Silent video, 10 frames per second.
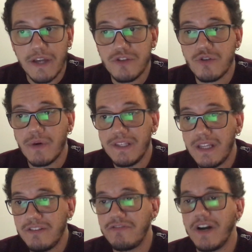to
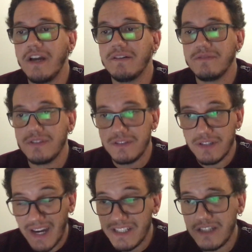identify
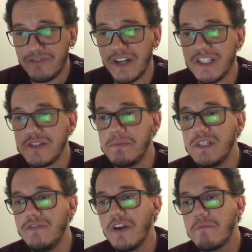the
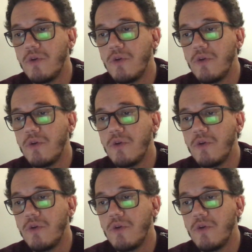specific